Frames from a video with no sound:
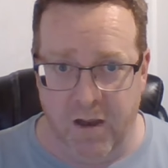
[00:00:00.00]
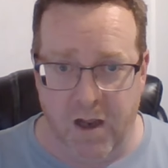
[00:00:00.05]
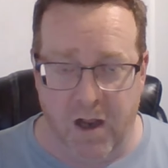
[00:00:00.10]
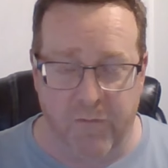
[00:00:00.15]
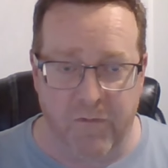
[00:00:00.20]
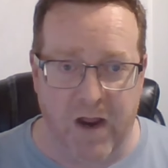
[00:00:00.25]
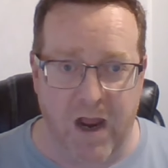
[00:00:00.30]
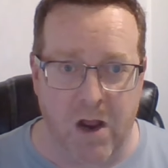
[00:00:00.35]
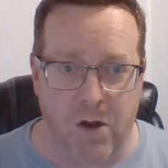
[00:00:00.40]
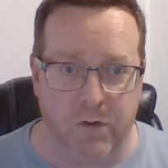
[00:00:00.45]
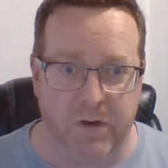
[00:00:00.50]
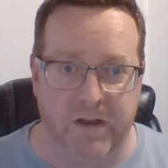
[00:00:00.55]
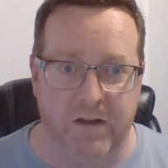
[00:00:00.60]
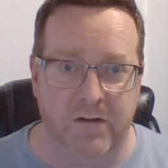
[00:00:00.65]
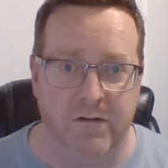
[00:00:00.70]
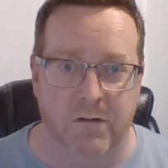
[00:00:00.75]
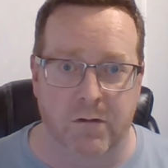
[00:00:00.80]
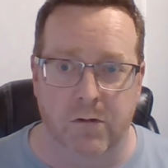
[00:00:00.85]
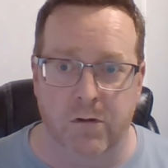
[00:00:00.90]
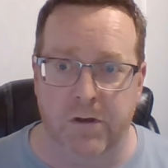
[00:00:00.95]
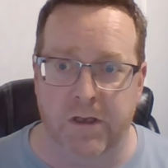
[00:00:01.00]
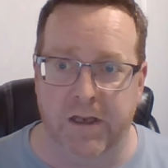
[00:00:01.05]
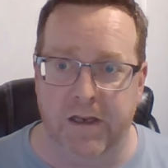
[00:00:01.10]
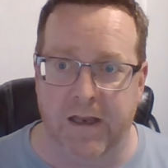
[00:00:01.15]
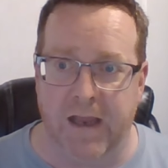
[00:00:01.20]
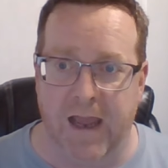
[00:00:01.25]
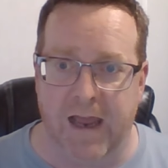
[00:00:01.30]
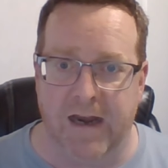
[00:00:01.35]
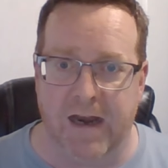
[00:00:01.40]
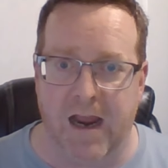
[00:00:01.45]
of how he's looking
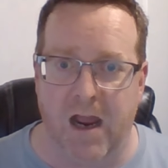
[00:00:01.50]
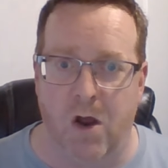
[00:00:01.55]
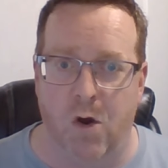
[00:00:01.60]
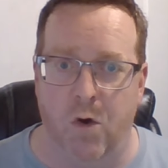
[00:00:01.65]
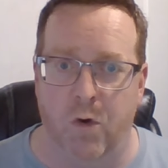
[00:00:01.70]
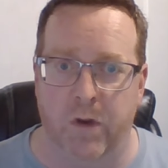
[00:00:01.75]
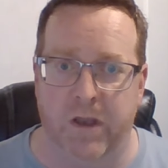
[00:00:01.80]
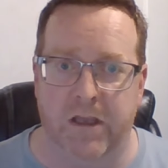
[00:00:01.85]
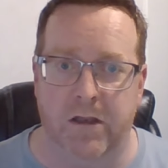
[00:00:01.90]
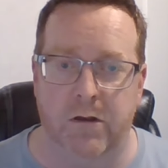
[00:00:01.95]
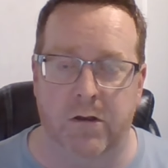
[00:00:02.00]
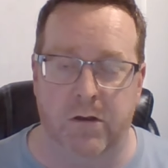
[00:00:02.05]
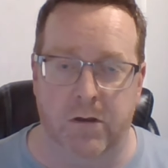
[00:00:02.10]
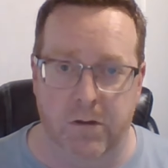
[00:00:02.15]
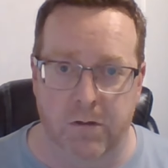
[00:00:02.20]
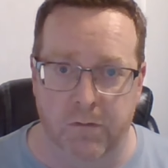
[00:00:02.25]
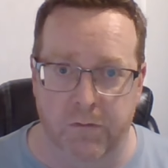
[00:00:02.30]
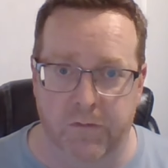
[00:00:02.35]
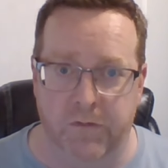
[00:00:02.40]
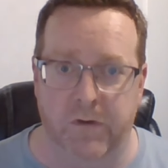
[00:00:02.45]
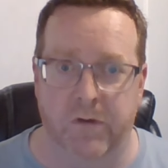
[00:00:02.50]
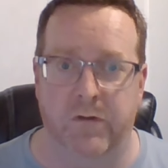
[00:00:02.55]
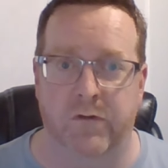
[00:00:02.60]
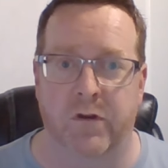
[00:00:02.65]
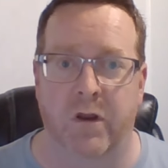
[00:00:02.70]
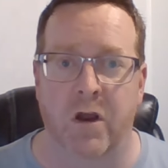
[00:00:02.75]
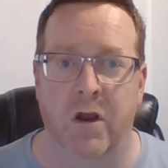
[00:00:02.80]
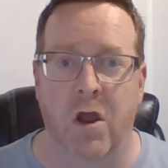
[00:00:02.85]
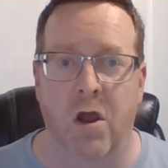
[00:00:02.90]
at how he uses